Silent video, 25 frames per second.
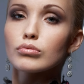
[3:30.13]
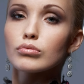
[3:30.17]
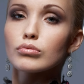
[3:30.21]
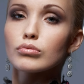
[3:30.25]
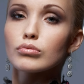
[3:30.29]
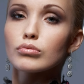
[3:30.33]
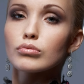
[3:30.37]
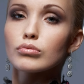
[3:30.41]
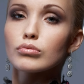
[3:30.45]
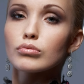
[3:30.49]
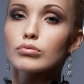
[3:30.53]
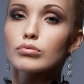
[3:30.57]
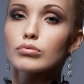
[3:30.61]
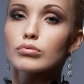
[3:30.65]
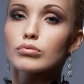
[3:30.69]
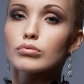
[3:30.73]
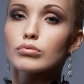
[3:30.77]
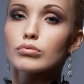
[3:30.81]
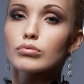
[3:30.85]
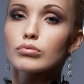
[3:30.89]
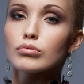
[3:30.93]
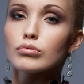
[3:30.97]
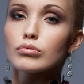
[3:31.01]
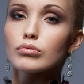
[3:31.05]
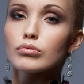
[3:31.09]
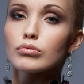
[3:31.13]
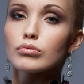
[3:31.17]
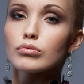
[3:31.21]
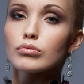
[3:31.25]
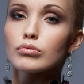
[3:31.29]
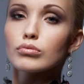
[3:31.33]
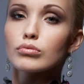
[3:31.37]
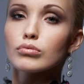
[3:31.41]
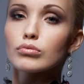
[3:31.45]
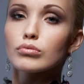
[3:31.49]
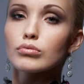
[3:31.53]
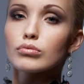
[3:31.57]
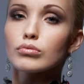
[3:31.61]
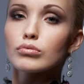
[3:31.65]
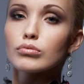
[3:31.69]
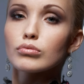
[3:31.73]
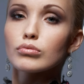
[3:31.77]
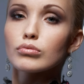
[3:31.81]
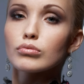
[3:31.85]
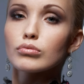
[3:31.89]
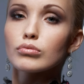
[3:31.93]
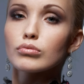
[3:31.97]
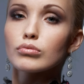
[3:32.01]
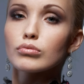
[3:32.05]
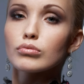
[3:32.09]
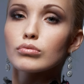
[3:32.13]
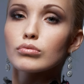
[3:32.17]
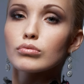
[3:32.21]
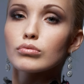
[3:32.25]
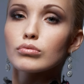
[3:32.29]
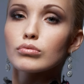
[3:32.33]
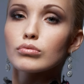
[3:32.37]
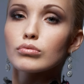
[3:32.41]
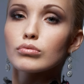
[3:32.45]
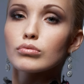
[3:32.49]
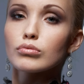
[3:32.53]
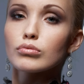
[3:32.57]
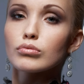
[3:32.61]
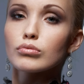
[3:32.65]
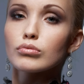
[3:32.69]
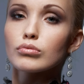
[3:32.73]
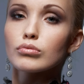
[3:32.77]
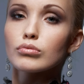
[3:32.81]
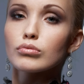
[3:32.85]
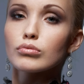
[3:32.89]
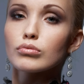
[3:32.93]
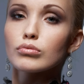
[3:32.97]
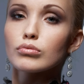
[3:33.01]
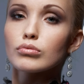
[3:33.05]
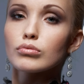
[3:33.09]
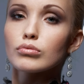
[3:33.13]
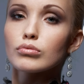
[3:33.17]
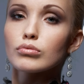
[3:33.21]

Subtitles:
[no speech]